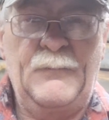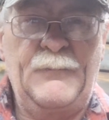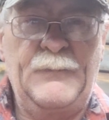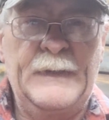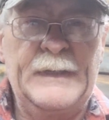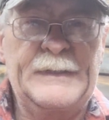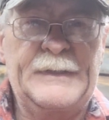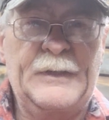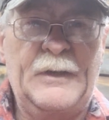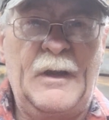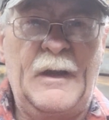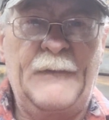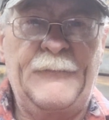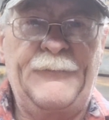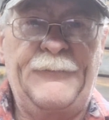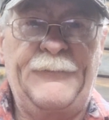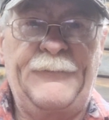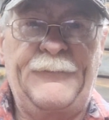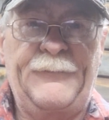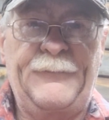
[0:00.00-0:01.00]
rinse it
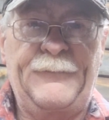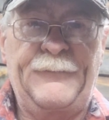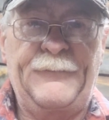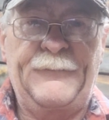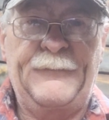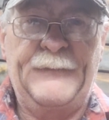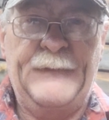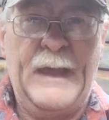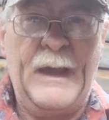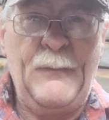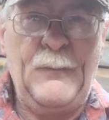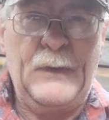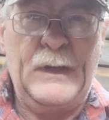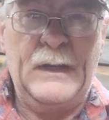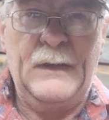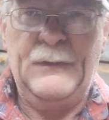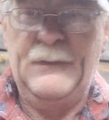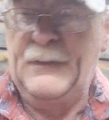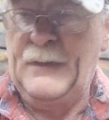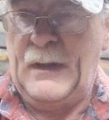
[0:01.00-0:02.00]
off that
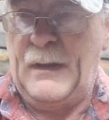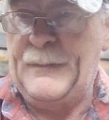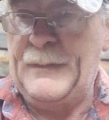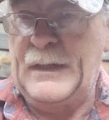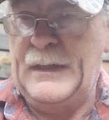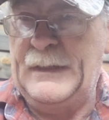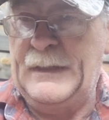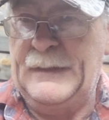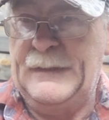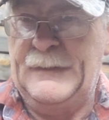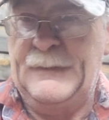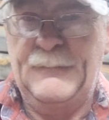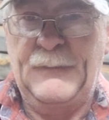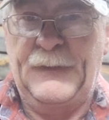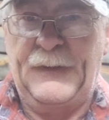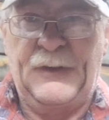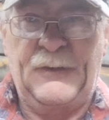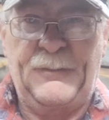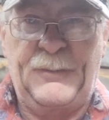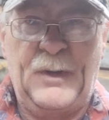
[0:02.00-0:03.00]
well. I mean,
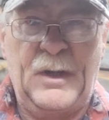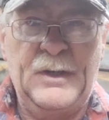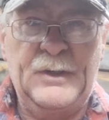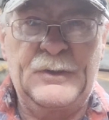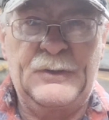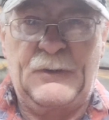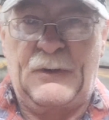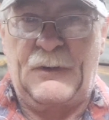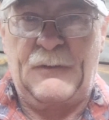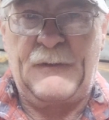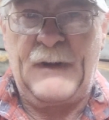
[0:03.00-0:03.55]
with a sponge or a